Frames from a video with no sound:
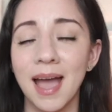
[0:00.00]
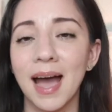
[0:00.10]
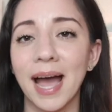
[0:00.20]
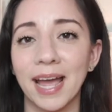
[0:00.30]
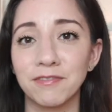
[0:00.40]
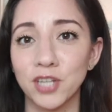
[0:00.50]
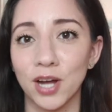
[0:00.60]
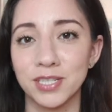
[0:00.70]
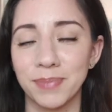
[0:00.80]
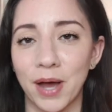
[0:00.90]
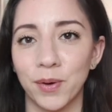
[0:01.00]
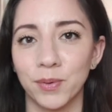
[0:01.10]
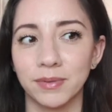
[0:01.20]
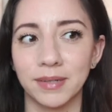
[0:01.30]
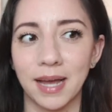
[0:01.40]
I have talked
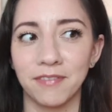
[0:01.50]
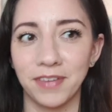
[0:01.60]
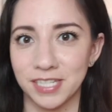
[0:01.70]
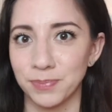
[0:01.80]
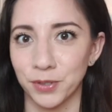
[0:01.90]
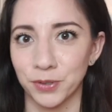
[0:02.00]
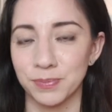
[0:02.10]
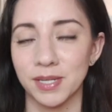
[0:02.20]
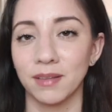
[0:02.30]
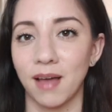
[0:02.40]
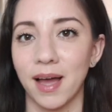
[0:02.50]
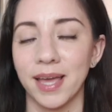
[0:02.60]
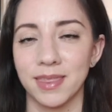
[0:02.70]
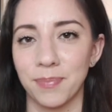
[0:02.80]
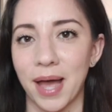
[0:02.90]
about Facebook groups a lot
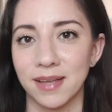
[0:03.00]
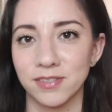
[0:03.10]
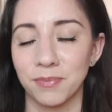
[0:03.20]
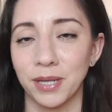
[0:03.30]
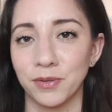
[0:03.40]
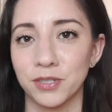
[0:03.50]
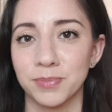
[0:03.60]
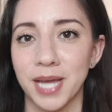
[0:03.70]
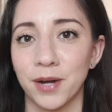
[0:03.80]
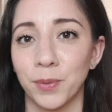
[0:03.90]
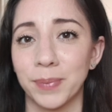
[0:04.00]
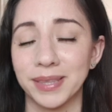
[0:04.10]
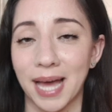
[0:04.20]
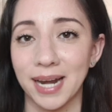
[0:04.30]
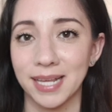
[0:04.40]
in the past on my YouTube channel, but
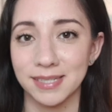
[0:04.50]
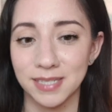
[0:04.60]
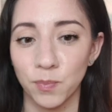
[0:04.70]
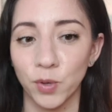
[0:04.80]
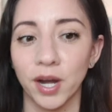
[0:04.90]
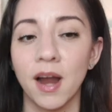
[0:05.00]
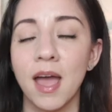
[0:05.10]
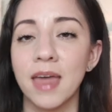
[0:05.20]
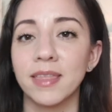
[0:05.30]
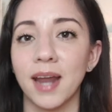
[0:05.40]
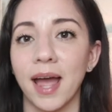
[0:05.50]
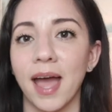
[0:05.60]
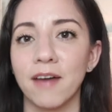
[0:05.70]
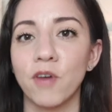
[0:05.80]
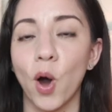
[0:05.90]
that is somewhere that I
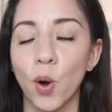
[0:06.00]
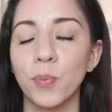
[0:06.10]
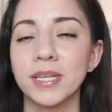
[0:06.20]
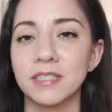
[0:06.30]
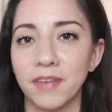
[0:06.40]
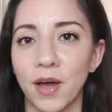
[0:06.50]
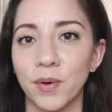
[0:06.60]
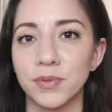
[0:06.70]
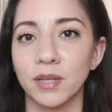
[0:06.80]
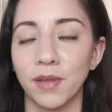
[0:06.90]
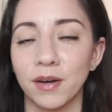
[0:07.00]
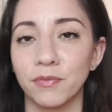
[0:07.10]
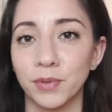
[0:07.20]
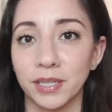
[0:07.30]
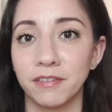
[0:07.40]
have always found a lot
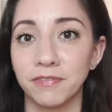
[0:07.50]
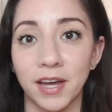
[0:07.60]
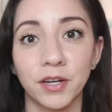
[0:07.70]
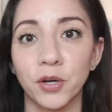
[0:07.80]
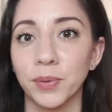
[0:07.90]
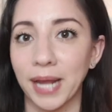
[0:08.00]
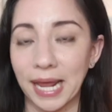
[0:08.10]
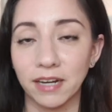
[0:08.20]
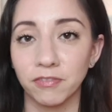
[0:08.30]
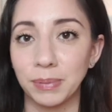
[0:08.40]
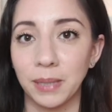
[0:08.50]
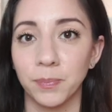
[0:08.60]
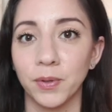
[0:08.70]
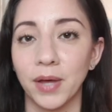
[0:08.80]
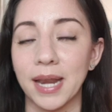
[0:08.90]
of really fun, creative
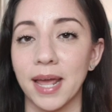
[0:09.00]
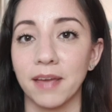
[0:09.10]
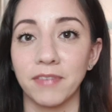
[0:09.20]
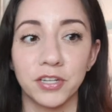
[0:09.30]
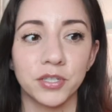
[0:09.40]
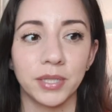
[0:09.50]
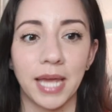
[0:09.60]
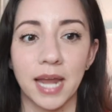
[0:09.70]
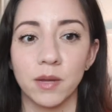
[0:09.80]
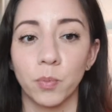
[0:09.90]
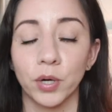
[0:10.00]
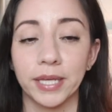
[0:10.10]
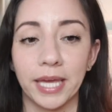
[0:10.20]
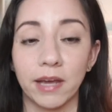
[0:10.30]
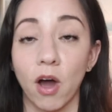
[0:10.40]
people, and I eventually end up
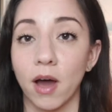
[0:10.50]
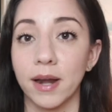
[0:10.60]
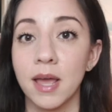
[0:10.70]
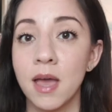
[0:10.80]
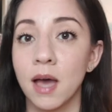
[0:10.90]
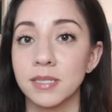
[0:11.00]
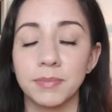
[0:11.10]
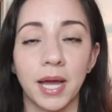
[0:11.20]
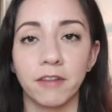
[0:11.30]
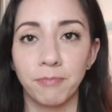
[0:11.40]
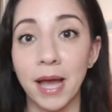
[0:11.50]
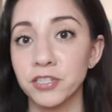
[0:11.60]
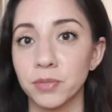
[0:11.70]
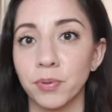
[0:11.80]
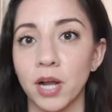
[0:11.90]
working on some kind of
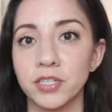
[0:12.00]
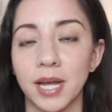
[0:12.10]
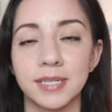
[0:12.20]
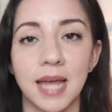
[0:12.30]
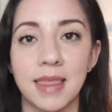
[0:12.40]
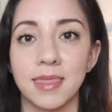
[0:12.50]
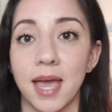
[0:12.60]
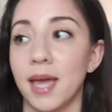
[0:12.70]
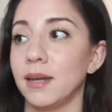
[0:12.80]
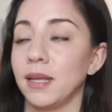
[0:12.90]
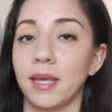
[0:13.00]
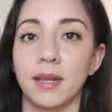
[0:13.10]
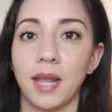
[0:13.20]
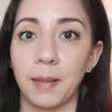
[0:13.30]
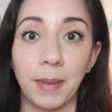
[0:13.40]
passion project and then
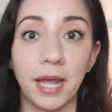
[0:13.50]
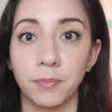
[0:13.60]
in a paid